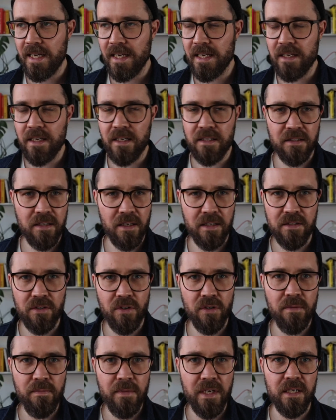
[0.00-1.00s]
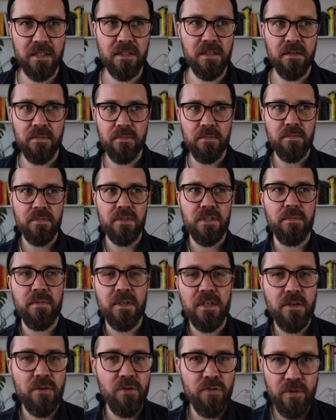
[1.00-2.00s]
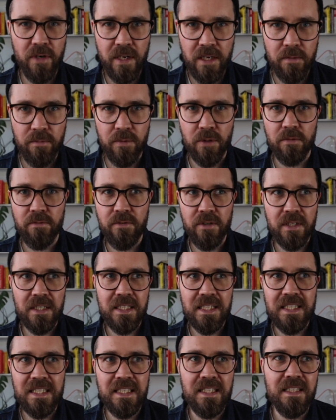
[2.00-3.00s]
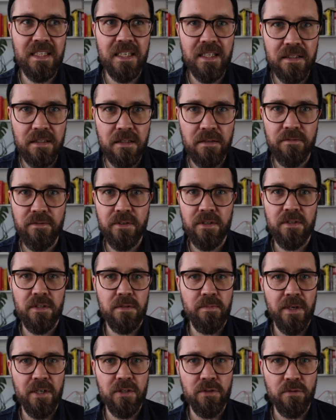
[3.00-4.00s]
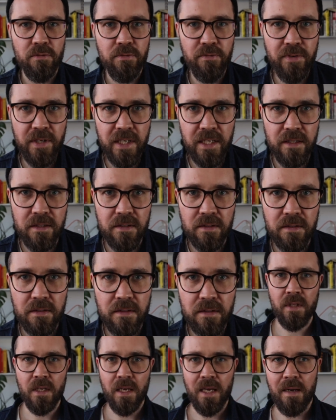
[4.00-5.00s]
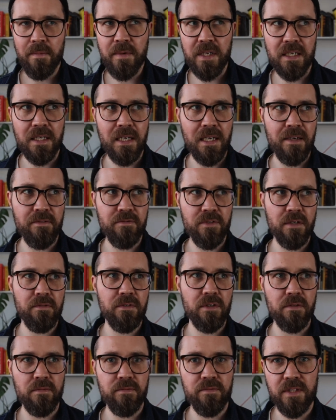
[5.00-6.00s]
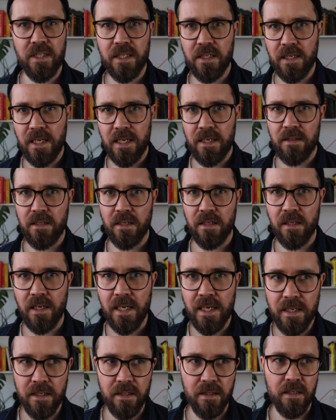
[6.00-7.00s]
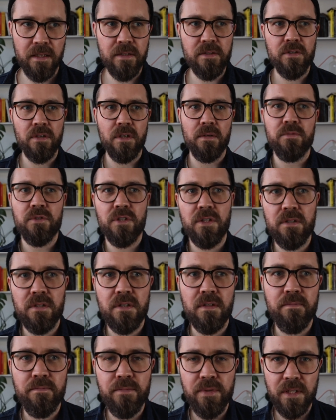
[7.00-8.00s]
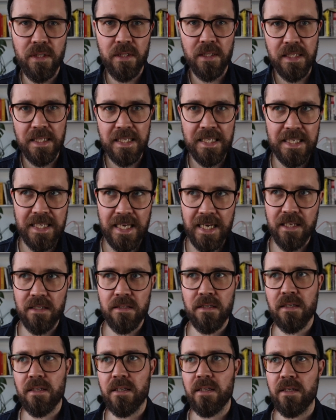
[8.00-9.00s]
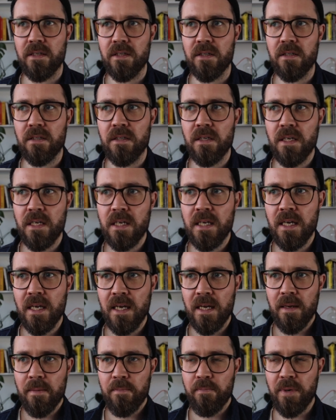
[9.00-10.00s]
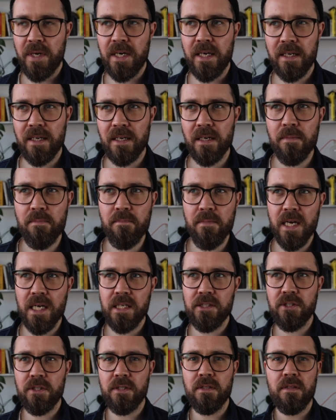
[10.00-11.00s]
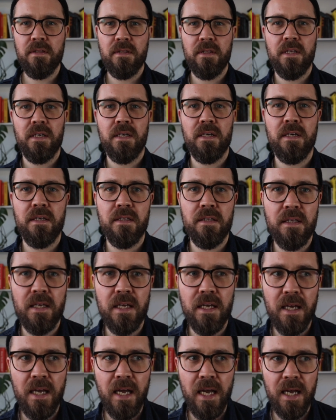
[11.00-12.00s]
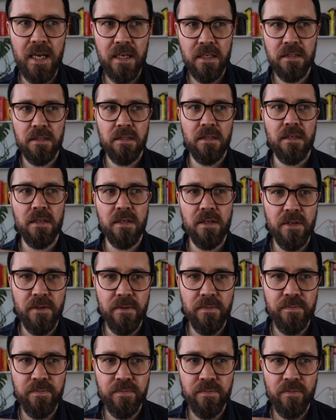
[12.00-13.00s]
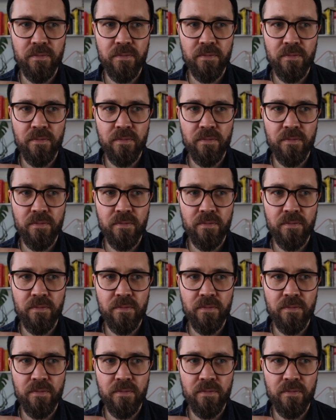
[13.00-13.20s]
it's going to make some incredible, very distinctive, very special fades. I mean, I've never seen anything like this, so I'm just completely guessing here. But I can imagine that as the